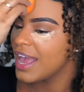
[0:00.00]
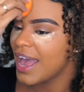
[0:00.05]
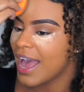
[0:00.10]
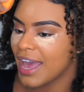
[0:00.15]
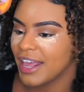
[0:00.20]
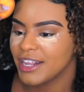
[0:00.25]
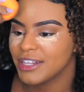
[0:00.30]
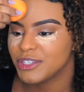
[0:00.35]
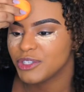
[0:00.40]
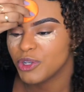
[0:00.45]

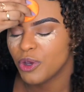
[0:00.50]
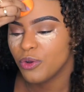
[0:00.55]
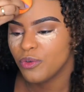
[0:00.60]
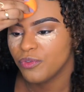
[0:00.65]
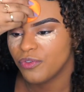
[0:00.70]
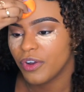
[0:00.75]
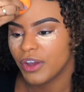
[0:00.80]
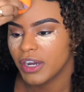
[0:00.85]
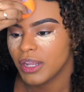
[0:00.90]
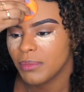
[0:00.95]
And it's so
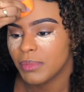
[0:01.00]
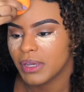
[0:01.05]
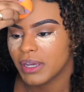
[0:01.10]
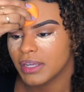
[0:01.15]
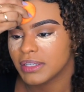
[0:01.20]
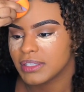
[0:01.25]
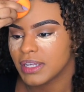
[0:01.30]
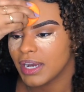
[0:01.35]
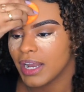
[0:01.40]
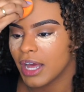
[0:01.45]
funny
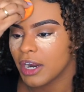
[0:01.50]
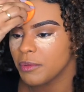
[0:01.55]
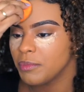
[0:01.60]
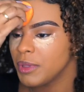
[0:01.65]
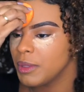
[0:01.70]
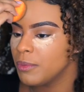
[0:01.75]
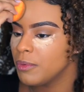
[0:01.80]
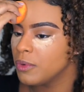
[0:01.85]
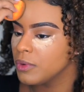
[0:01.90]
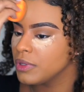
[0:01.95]
because a lot of
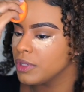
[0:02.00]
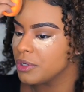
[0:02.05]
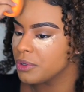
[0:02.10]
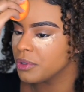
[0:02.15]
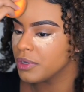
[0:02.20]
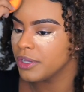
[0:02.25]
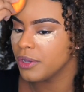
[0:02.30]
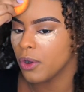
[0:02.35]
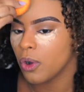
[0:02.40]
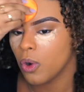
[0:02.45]
people
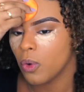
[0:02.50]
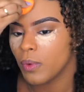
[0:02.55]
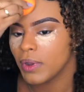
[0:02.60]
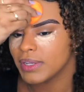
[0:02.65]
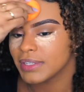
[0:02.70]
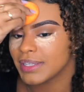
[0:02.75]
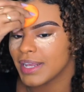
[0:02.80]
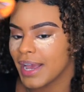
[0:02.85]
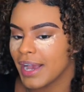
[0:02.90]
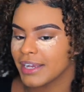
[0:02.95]
literally
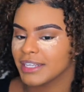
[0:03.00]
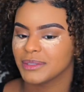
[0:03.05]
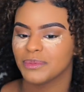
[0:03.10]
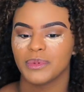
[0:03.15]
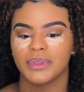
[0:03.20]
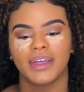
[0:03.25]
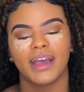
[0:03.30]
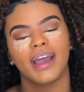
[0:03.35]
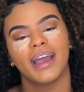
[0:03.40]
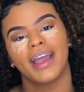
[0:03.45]
always ask
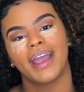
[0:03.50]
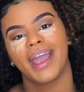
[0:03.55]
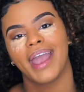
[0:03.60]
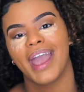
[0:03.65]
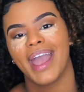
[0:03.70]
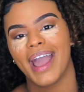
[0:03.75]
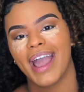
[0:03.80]
me that,